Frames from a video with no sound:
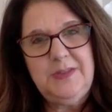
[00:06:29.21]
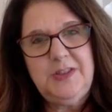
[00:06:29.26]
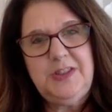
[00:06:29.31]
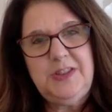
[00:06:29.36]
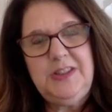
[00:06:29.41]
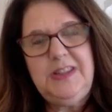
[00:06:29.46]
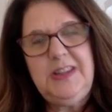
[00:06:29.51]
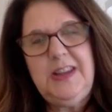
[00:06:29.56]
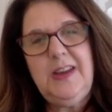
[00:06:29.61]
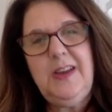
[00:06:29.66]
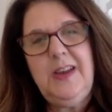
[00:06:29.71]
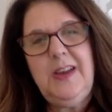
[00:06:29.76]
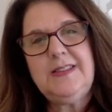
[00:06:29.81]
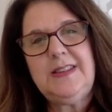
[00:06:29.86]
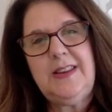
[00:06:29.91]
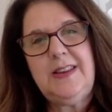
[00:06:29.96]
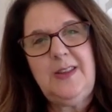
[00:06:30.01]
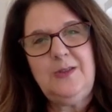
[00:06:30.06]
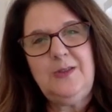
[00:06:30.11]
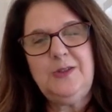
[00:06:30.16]
She now has
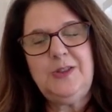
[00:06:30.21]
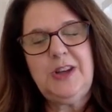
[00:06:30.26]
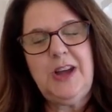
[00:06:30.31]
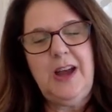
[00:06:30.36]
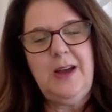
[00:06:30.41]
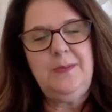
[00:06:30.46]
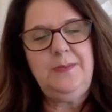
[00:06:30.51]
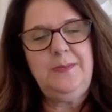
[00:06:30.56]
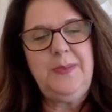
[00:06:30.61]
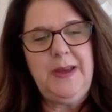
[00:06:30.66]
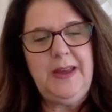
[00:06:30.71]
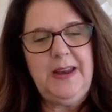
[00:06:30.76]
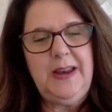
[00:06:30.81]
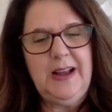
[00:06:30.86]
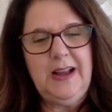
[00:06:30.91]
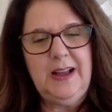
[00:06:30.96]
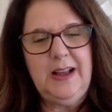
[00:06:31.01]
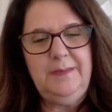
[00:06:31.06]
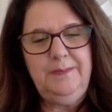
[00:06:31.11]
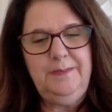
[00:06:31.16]
okay. another job, but
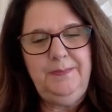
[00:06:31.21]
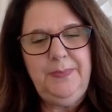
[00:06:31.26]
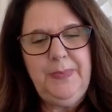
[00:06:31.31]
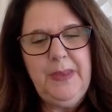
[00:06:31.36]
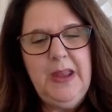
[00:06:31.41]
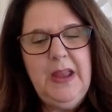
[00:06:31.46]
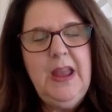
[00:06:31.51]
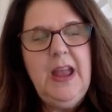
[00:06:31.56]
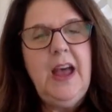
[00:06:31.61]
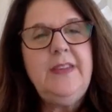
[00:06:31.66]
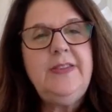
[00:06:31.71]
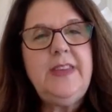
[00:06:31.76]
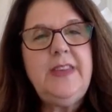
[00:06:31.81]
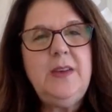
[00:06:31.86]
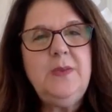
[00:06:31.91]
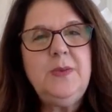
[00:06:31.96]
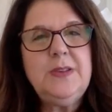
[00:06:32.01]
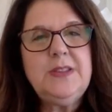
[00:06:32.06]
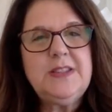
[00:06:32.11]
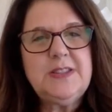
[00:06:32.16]
um, and
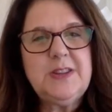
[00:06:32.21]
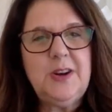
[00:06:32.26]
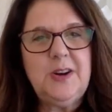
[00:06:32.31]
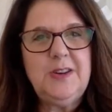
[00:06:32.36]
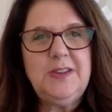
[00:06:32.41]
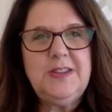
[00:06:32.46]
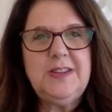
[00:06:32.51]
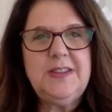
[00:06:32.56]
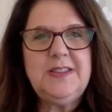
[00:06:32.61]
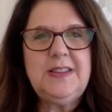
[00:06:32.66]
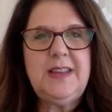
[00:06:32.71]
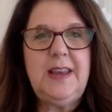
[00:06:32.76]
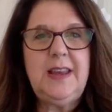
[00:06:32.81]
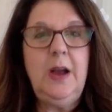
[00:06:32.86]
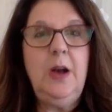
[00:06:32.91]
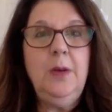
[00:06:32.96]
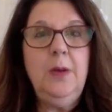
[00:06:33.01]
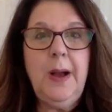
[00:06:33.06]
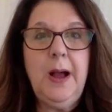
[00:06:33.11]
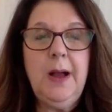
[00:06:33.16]
they would start to say,
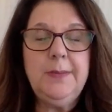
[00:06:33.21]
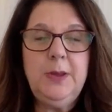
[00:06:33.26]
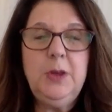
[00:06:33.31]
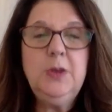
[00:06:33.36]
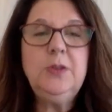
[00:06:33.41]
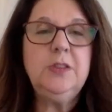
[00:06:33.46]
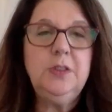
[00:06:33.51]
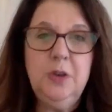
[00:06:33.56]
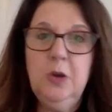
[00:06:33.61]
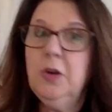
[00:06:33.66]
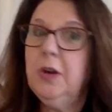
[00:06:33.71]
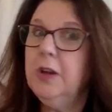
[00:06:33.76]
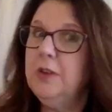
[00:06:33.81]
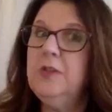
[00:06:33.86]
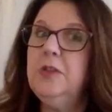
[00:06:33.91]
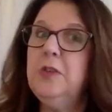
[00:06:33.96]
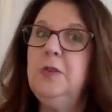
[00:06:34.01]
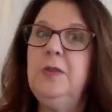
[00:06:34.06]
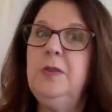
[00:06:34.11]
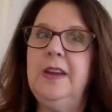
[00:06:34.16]
"Oh, mom, you you could
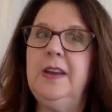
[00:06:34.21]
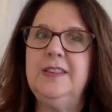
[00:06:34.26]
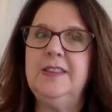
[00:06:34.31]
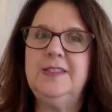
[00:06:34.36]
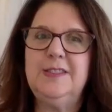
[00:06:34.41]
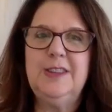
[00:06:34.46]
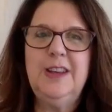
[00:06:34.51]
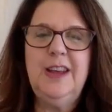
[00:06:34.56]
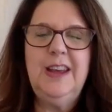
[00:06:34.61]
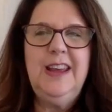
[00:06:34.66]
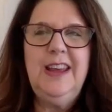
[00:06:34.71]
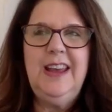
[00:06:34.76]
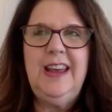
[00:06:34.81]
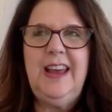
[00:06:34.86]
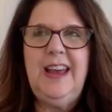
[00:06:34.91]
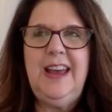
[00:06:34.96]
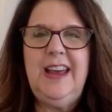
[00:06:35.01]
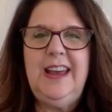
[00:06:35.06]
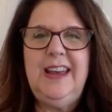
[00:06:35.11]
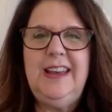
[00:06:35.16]
do this,"
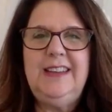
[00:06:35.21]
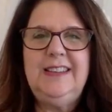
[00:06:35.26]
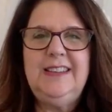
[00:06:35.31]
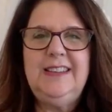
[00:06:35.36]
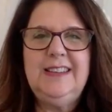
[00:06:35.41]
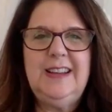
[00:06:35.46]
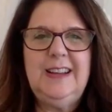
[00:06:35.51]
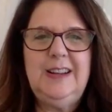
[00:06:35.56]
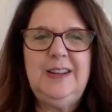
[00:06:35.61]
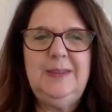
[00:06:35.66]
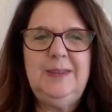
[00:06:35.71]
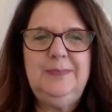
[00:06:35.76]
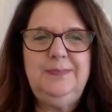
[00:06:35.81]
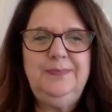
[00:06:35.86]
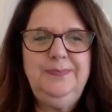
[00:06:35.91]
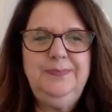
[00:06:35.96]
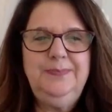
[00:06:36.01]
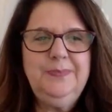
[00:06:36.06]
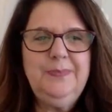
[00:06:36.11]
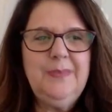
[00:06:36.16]
and
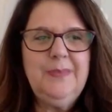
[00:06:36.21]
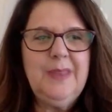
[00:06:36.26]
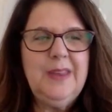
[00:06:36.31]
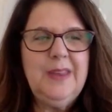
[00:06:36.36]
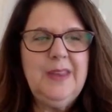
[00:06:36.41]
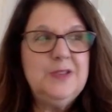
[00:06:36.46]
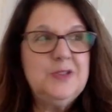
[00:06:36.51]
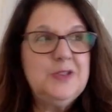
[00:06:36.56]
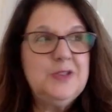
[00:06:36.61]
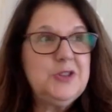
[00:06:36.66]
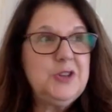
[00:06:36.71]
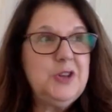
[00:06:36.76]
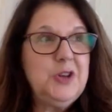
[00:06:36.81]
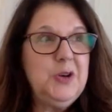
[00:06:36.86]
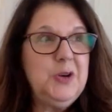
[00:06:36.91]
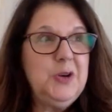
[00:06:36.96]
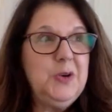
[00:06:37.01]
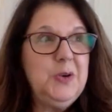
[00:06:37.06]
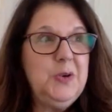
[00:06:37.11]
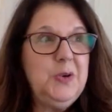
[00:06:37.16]
um,
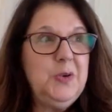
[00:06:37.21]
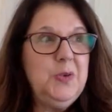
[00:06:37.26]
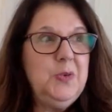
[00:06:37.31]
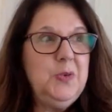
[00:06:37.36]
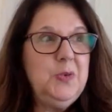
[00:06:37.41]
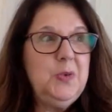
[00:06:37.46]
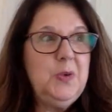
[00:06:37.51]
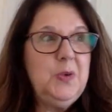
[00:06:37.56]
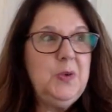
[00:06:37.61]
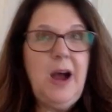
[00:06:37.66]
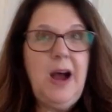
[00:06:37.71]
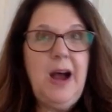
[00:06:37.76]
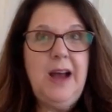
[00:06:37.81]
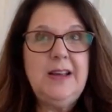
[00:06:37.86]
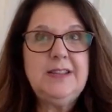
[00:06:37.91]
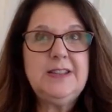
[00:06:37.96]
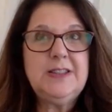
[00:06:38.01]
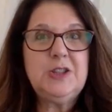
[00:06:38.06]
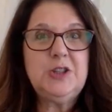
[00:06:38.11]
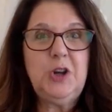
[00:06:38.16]
so I
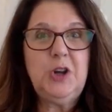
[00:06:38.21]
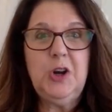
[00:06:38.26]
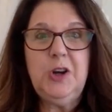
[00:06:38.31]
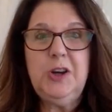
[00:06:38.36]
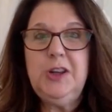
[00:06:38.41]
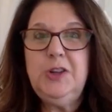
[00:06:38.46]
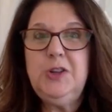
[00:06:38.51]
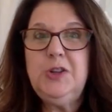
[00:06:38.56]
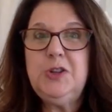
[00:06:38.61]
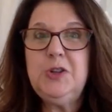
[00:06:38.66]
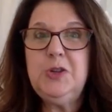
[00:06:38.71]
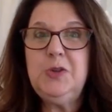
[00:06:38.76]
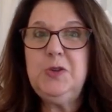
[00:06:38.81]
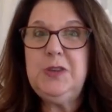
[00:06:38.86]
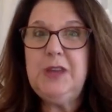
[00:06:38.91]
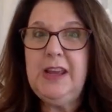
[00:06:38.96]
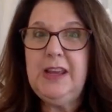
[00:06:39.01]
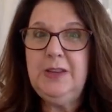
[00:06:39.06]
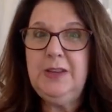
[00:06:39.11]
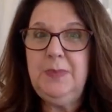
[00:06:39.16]
started to
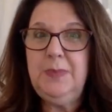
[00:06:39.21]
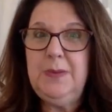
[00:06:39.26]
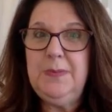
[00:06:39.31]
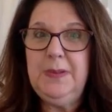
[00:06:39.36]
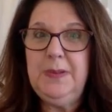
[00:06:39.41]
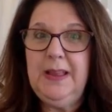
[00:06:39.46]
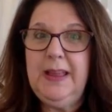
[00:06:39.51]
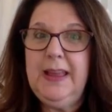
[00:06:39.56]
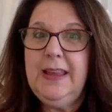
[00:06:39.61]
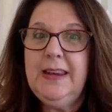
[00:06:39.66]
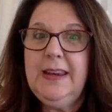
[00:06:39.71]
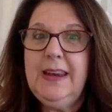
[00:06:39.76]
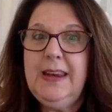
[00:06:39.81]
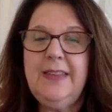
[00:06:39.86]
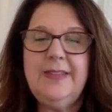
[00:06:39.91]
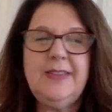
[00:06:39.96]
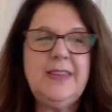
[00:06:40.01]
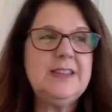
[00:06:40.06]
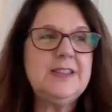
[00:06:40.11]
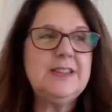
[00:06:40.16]
take people in,
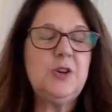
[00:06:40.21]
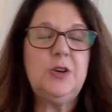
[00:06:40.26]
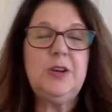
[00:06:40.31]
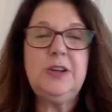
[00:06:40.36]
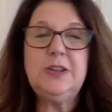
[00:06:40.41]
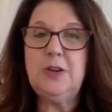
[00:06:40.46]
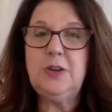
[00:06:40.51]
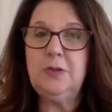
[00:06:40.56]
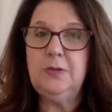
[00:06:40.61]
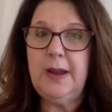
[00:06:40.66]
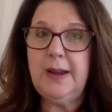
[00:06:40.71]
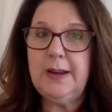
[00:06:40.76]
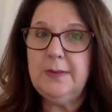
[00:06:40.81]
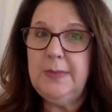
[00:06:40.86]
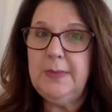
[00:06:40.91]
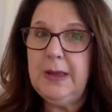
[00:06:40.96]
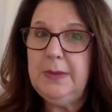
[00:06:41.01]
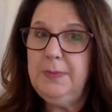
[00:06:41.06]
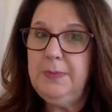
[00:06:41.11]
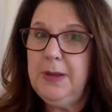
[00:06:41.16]
and they started to
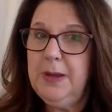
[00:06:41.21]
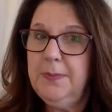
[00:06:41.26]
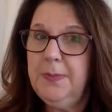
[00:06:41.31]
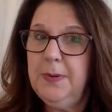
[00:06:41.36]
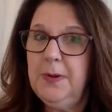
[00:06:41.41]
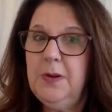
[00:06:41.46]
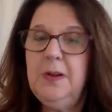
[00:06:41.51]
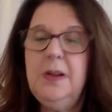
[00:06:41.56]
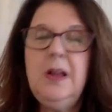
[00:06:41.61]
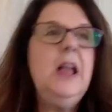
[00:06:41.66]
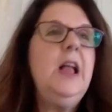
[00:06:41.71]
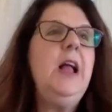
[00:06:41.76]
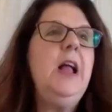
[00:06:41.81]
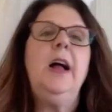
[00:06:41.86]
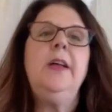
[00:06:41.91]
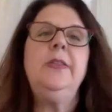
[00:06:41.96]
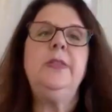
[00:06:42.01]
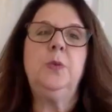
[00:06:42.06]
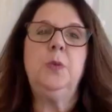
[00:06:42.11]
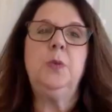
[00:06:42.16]
recommend people,
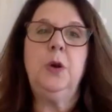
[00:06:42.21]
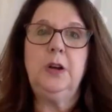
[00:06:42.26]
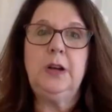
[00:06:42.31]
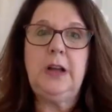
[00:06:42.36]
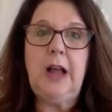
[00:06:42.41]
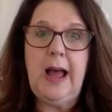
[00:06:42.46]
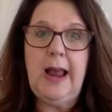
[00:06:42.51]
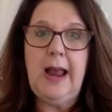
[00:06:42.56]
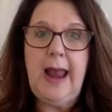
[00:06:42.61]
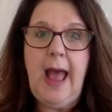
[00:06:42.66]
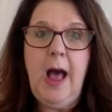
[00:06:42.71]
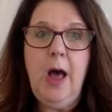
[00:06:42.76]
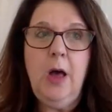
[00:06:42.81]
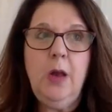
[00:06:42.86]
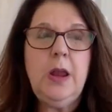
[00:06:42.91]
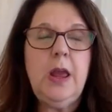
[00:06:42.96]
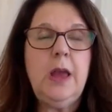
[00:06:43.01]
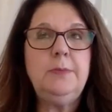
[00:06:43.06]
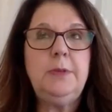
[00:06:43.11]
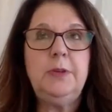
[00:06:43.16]
and the word got
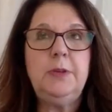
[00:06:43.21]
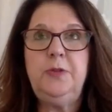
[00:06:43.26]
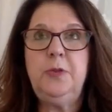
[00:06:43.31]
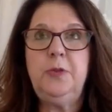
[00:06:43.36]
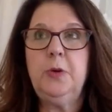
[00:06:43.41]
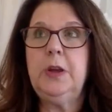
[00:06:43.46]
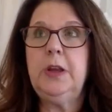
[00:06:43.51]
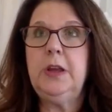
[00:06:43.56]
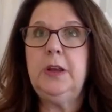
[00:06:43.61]
out, and before mm-hmm.